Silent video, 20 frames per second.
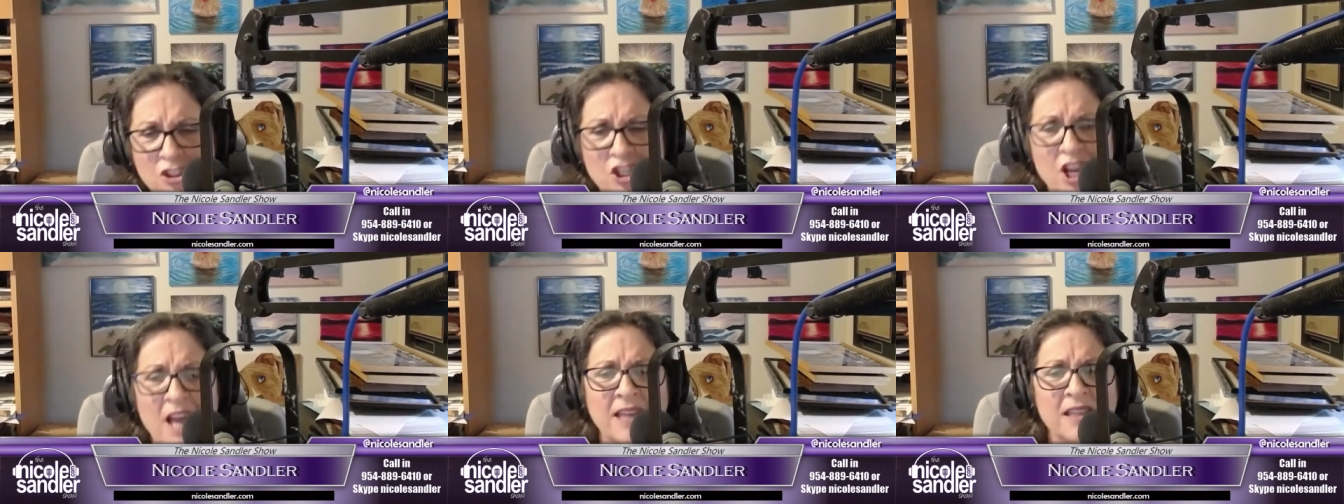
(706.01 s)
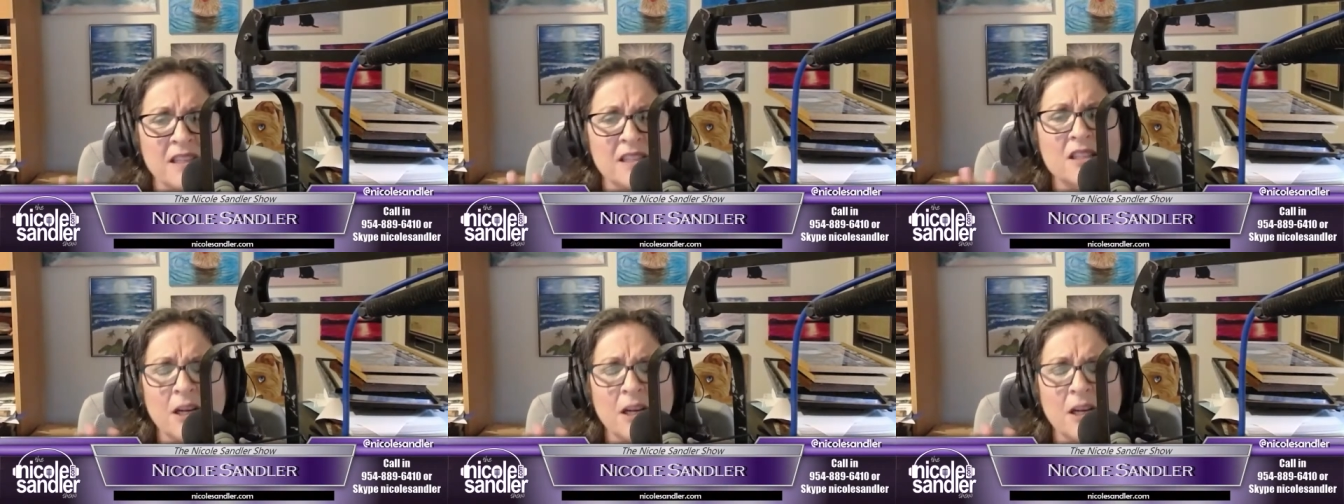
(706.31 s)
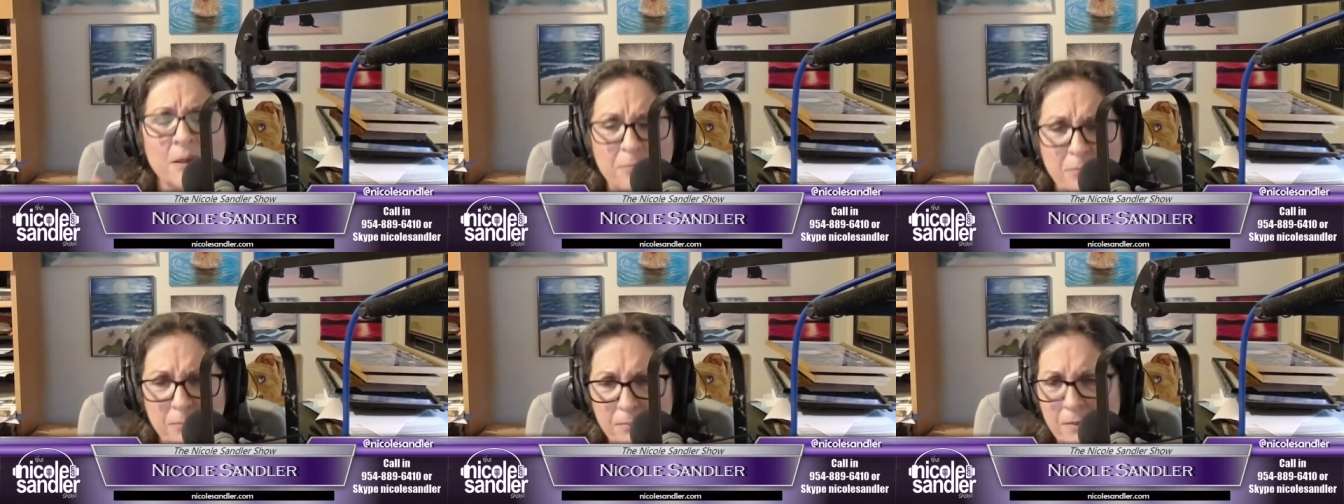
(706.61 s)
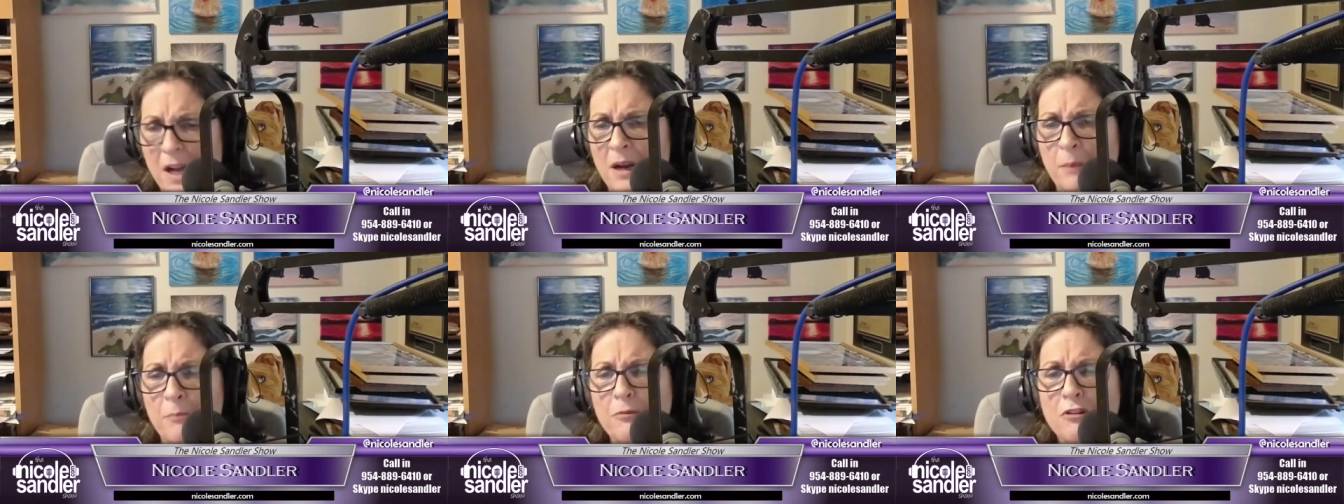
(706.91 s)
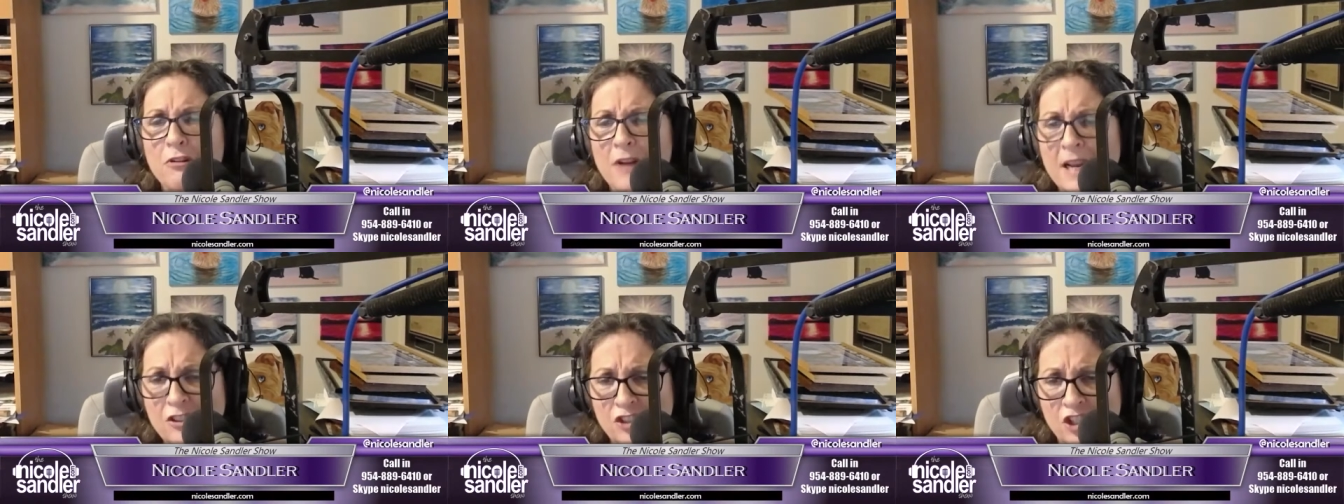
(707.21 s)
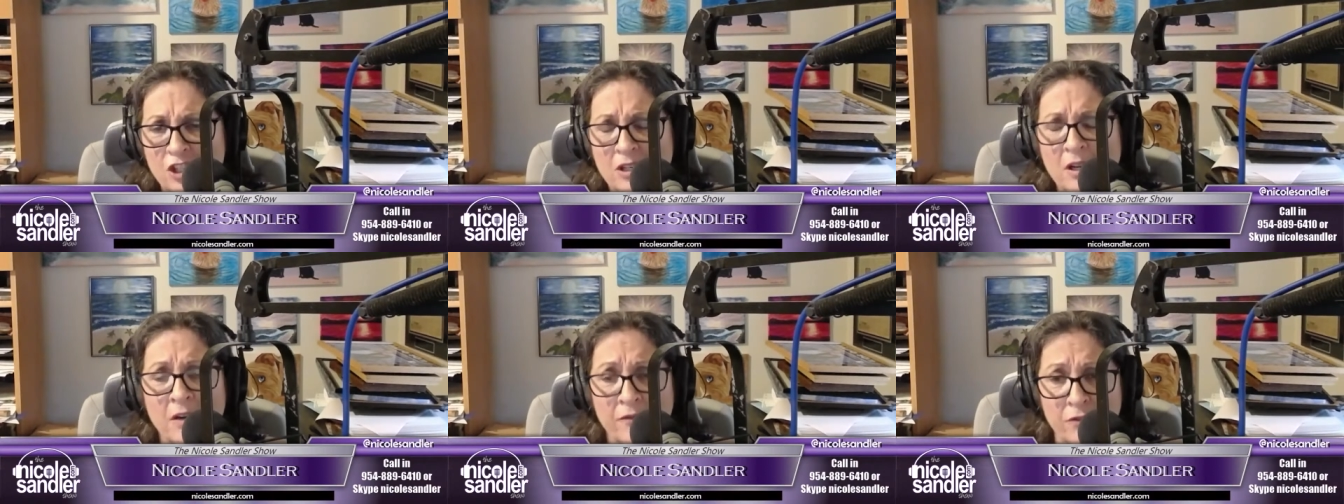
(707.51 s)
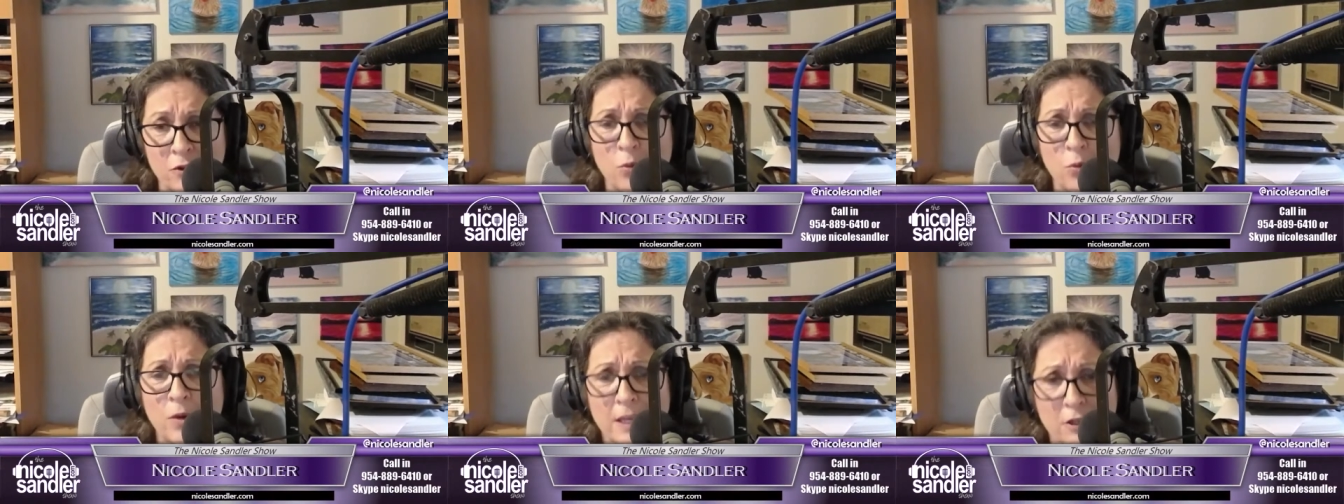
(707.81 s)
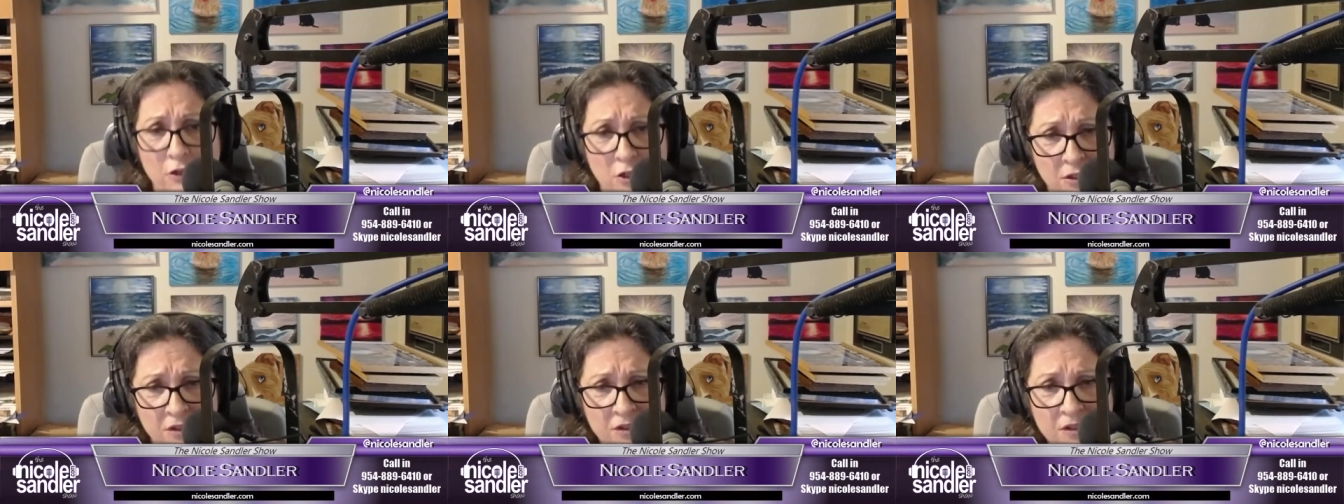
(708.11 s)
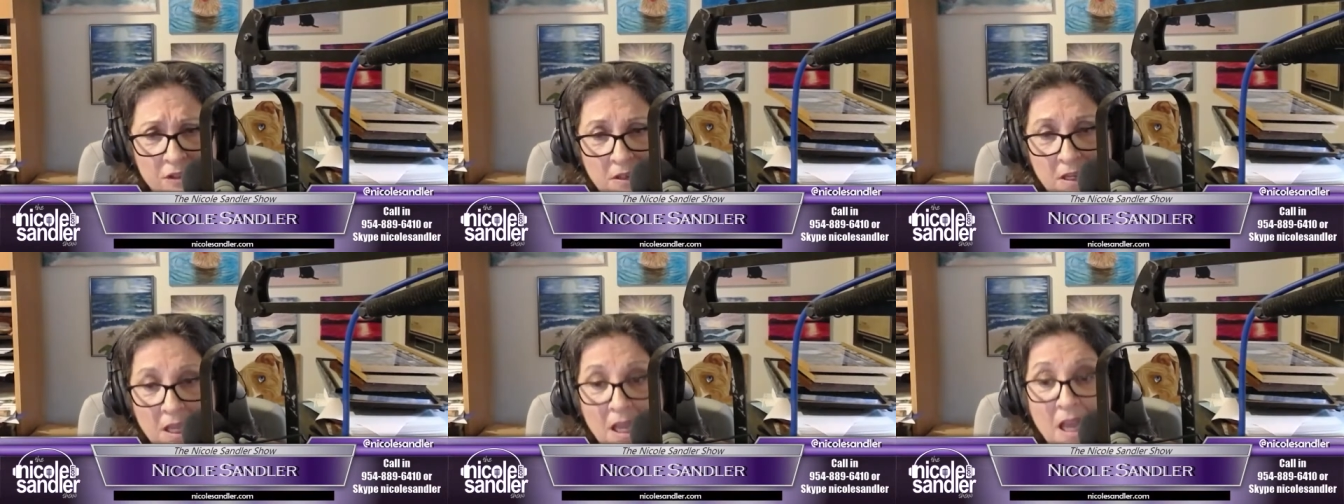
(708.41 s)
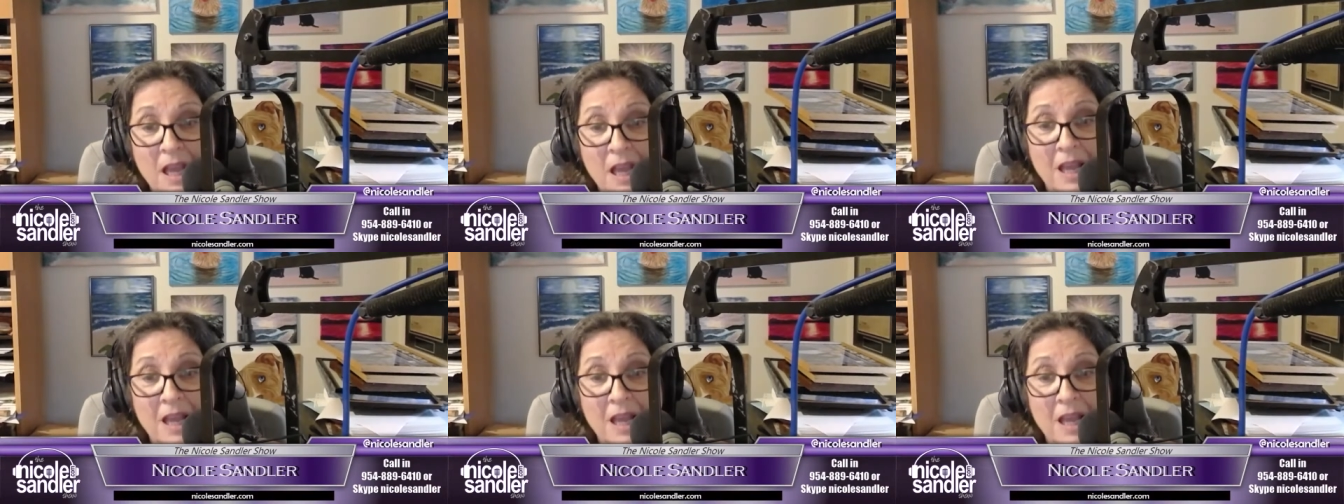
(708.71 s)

China's oppression of the Uyghurs.